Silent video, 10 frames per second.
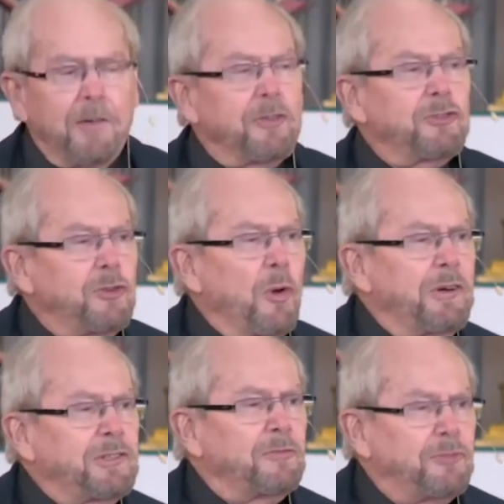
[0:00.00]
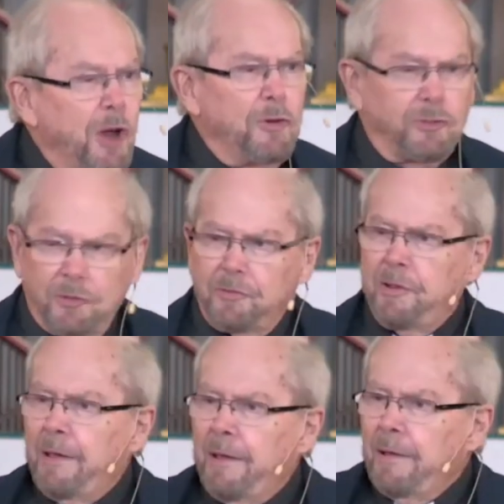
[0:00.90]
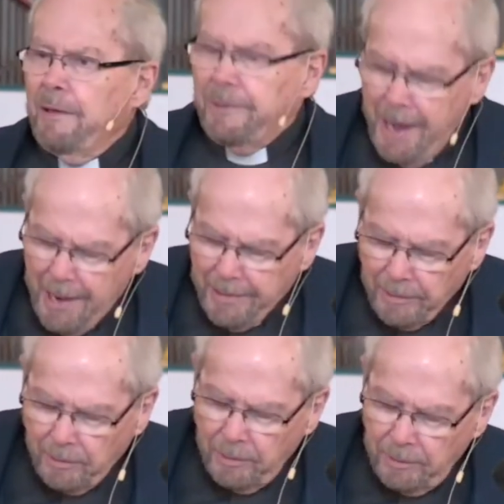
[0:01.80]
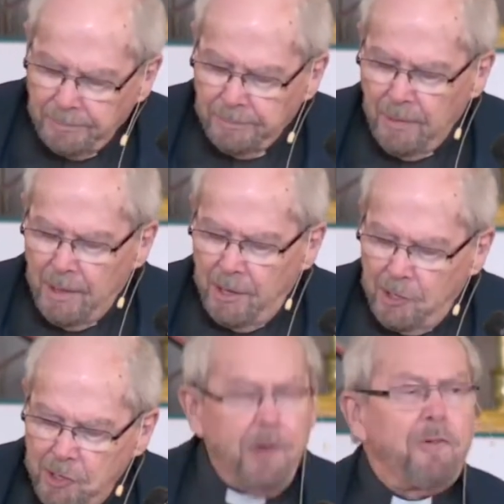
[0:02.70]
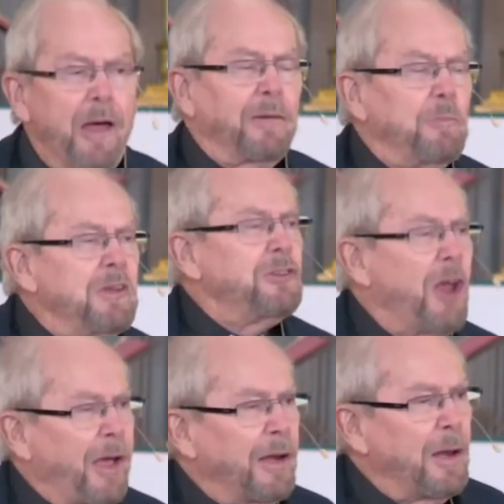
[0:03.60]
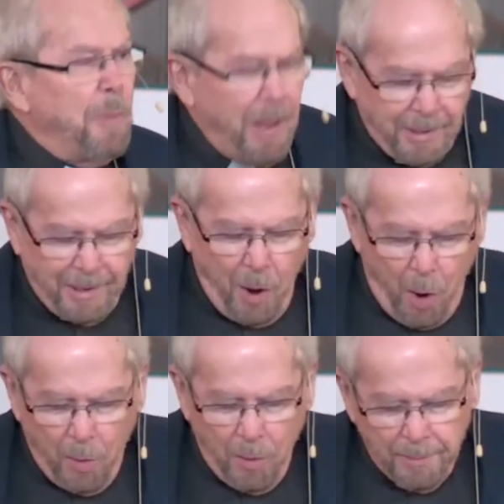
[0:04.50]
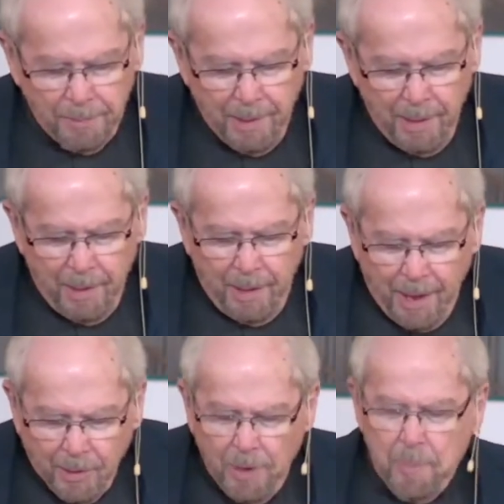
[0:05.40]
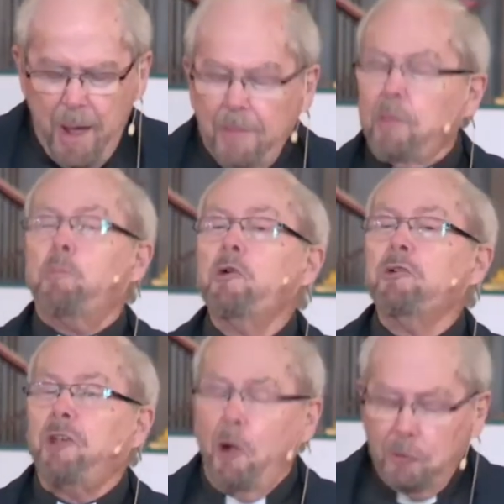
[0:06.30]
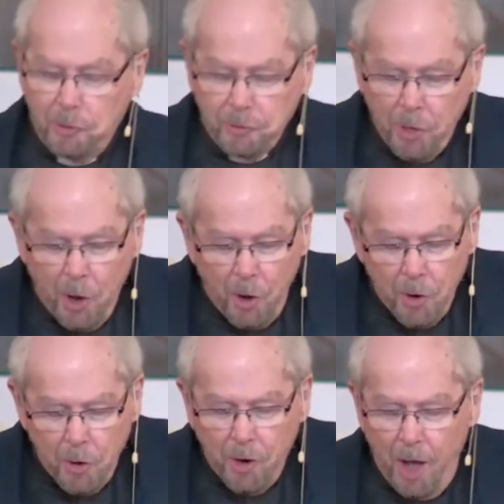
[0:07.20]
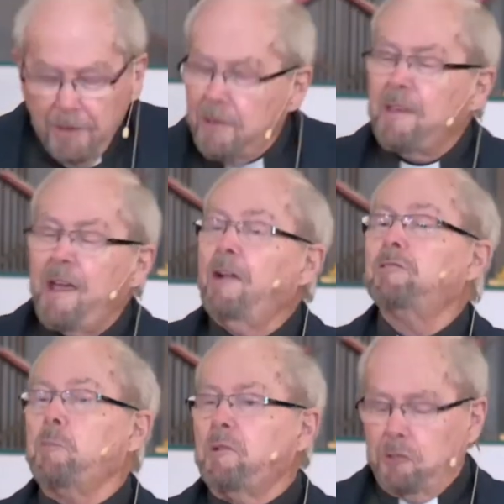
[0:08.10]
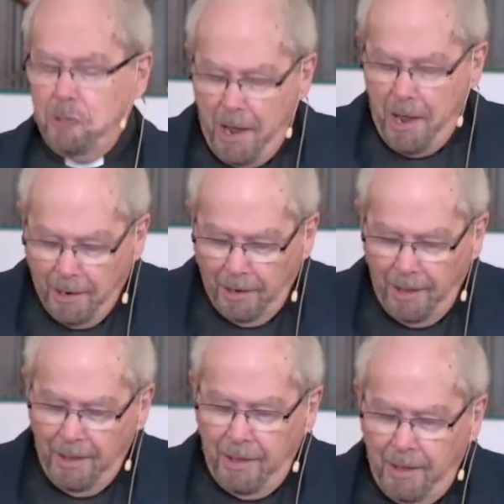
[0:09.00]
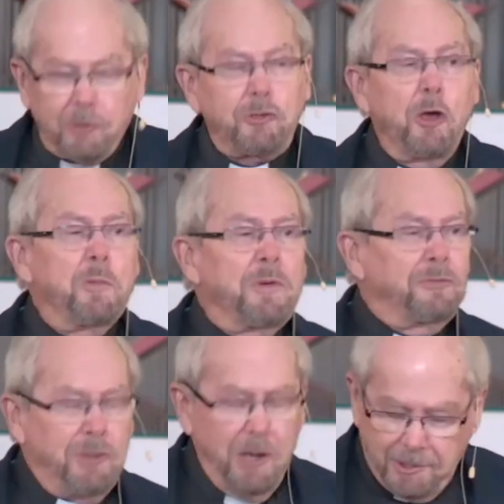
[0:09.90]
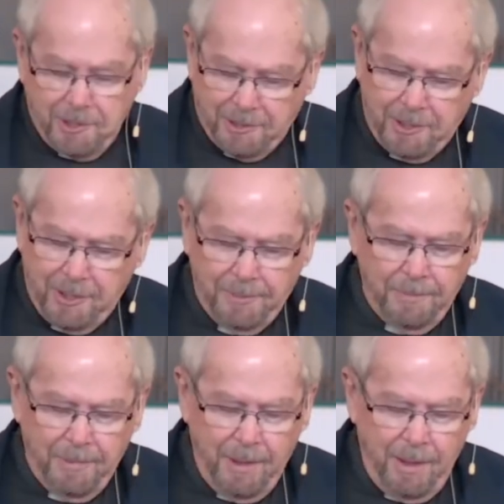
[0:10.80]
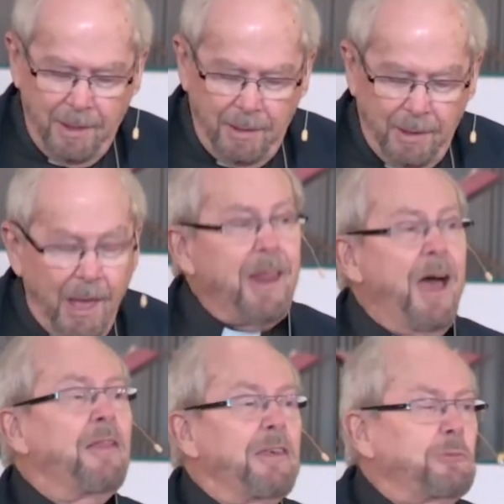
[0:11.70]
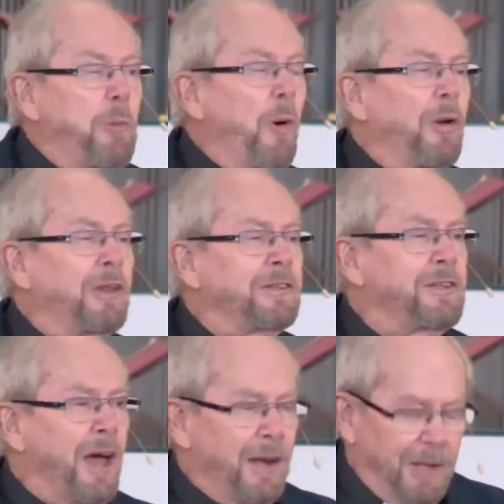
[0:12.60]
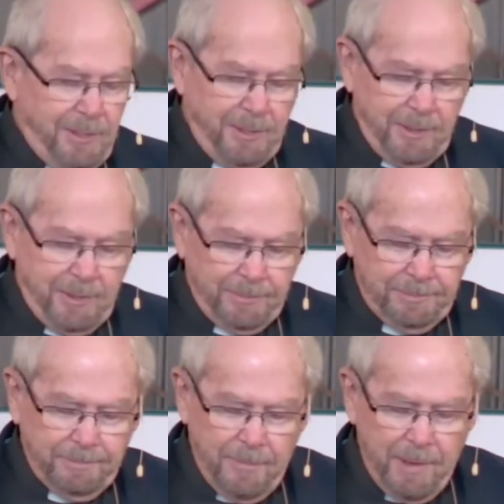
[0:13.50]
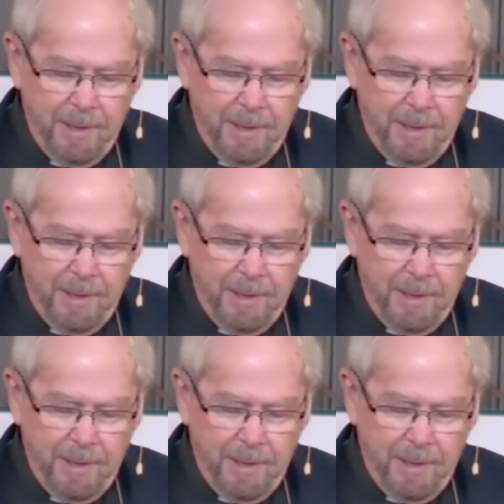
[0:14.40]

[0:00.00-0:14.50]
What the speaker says: Think of the stories of Joseph and Daniel, Shadrach, Meshach, and Abednego. And what about the poor soldiers who guarded the ultimate jail, the tomb of Jesus? And now there's Paul and Silas.